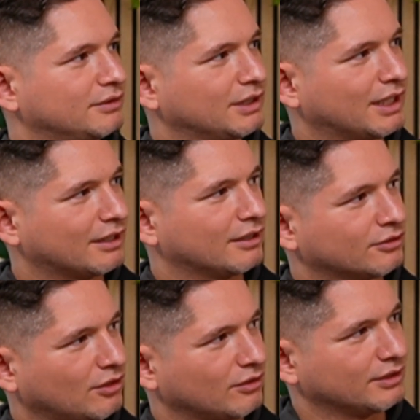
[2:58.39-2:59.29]
to get
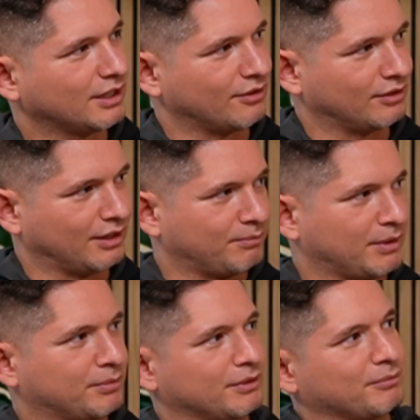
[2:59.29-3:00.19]
this all together, to get
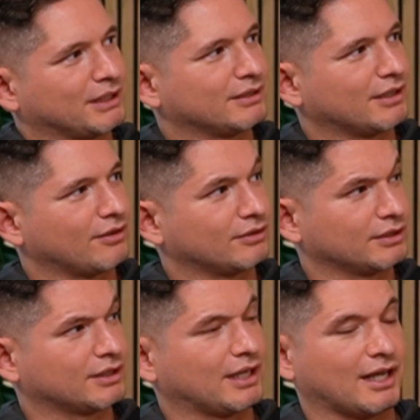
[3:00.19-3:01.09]
people to meet together, to
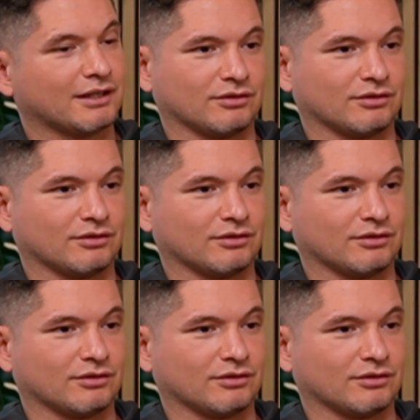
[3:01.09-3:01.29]
connect,